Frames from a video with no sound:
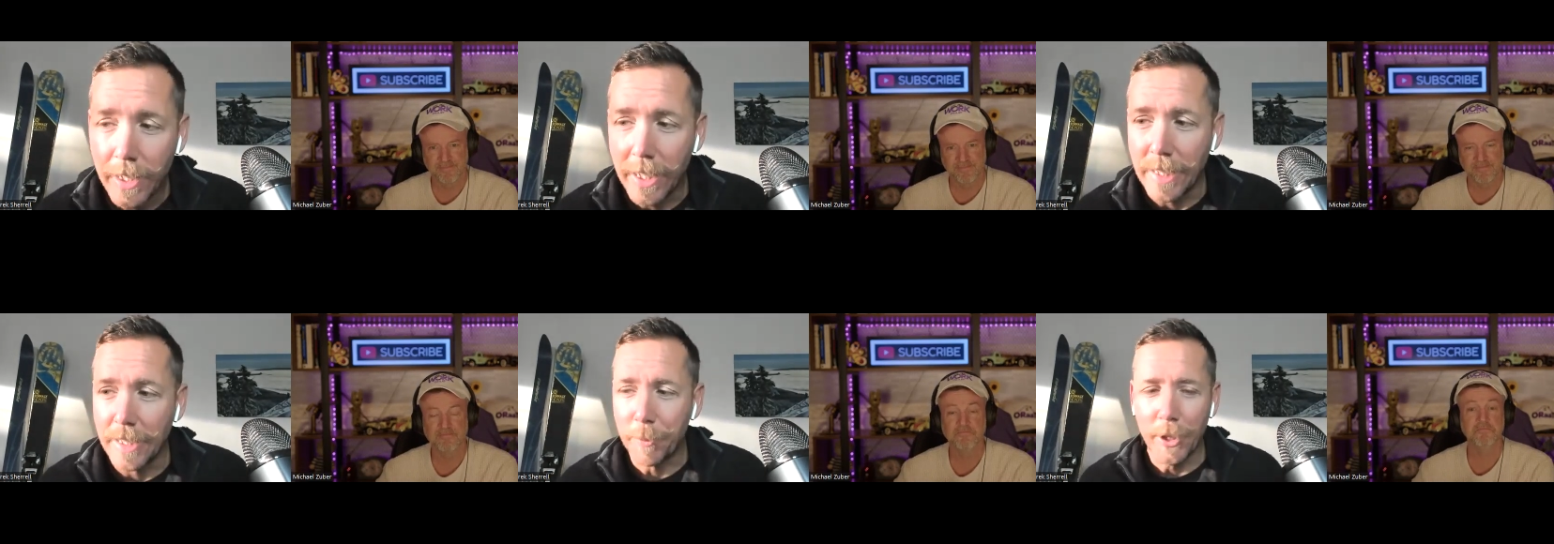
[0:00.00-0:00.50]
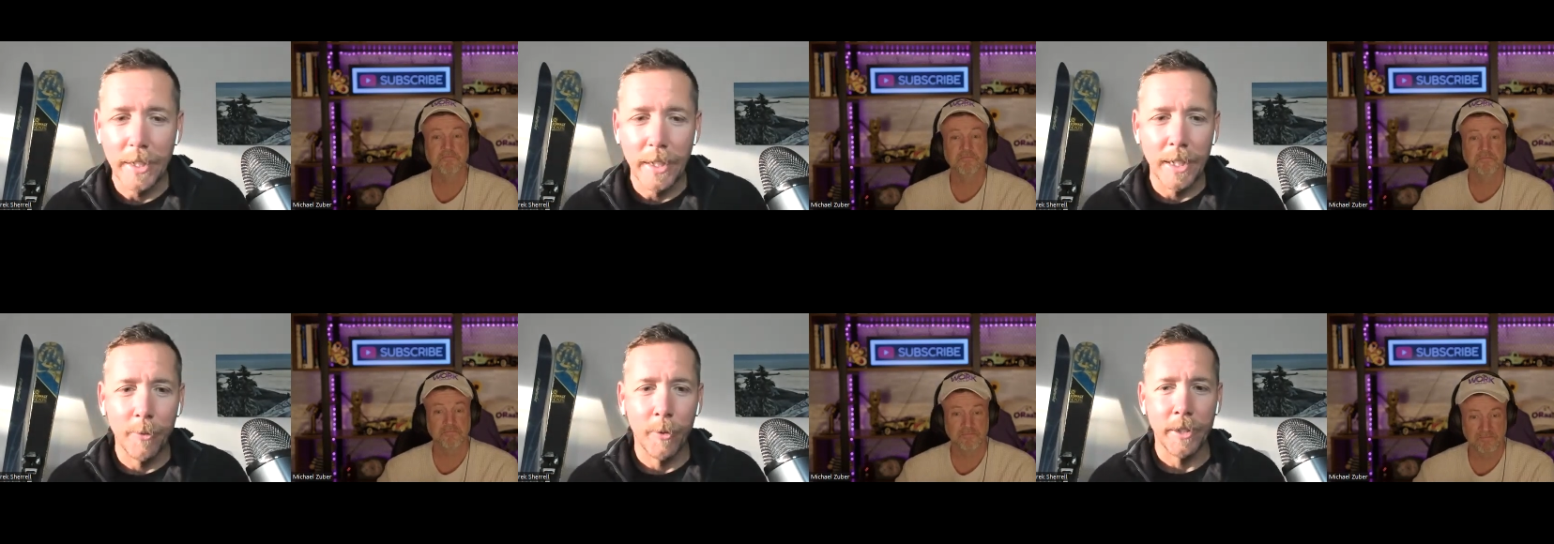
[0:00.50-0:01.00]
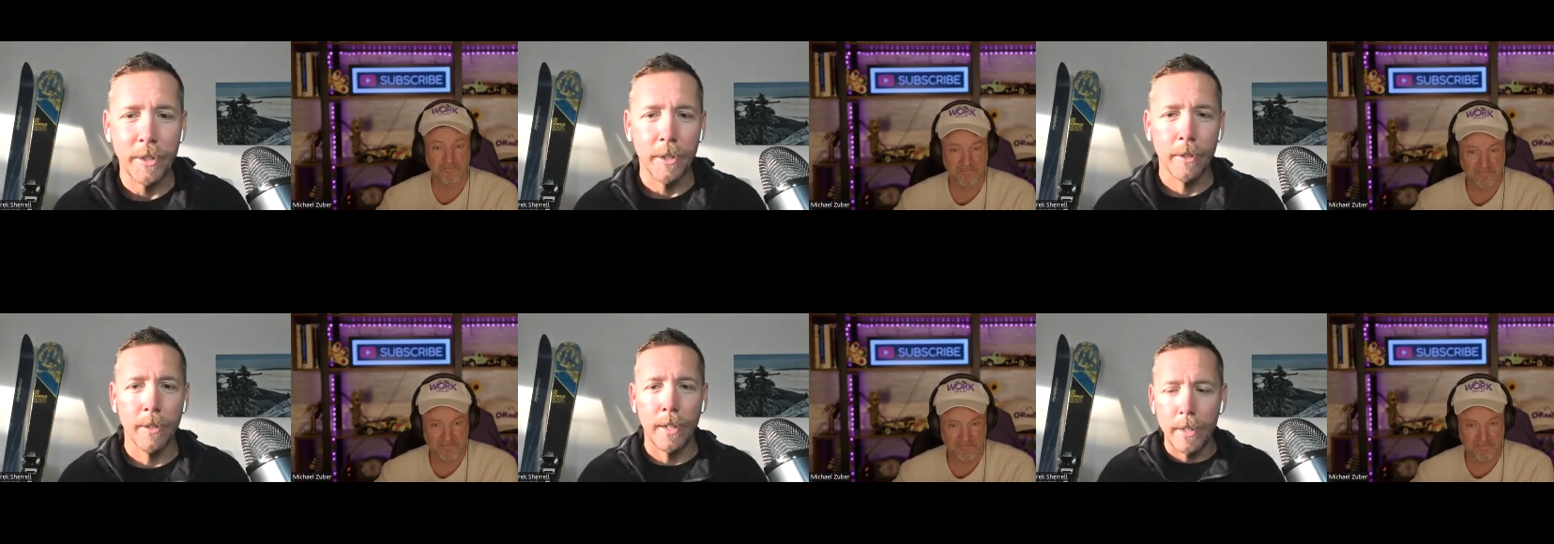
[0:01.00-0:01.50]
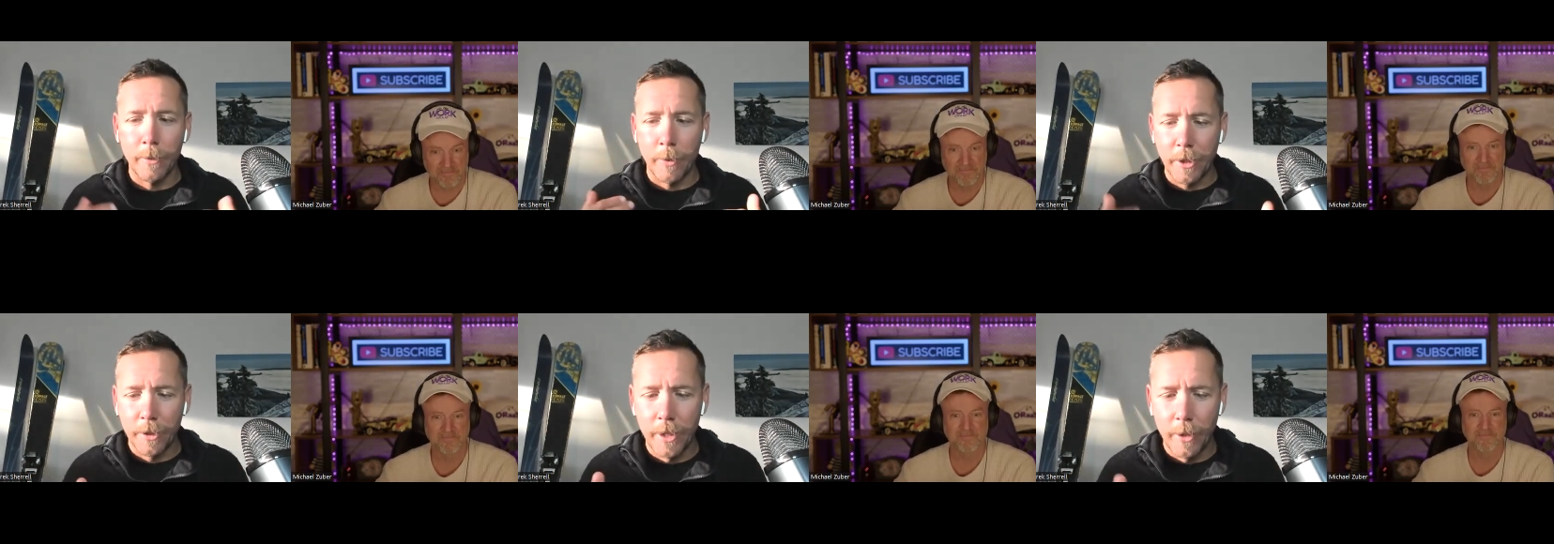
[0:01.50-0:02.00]
Speaker 1: And it's pretty neat when you're
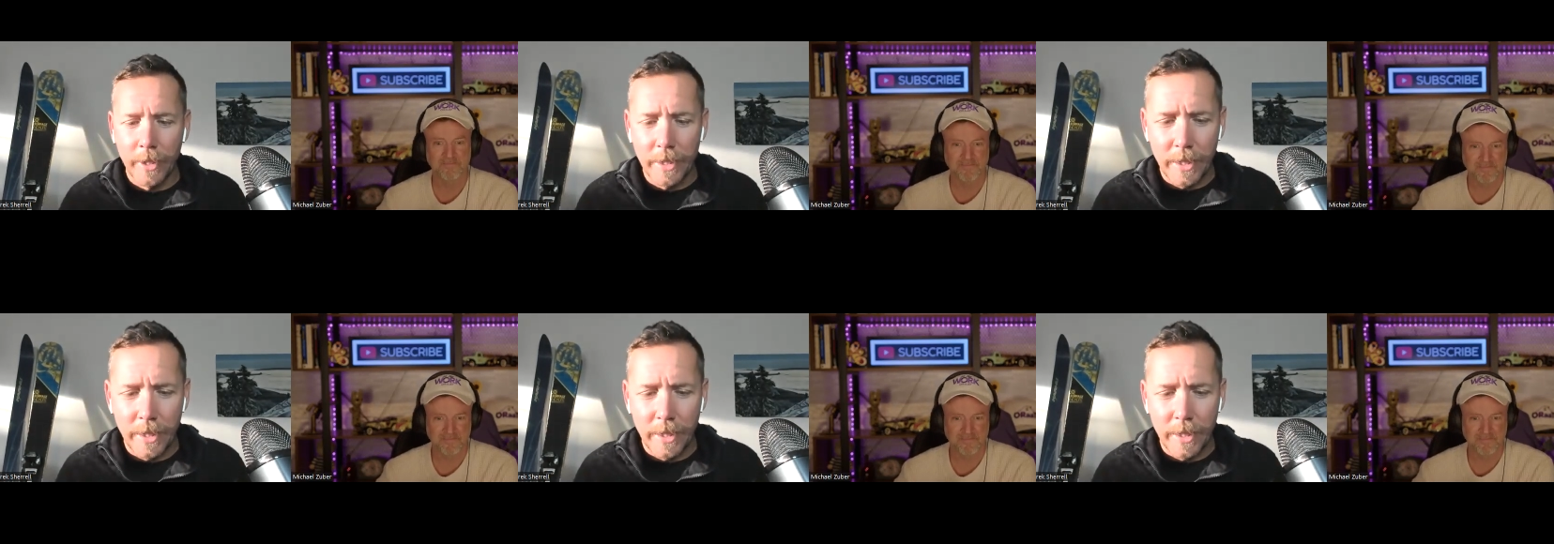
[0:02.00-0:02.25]
when you're going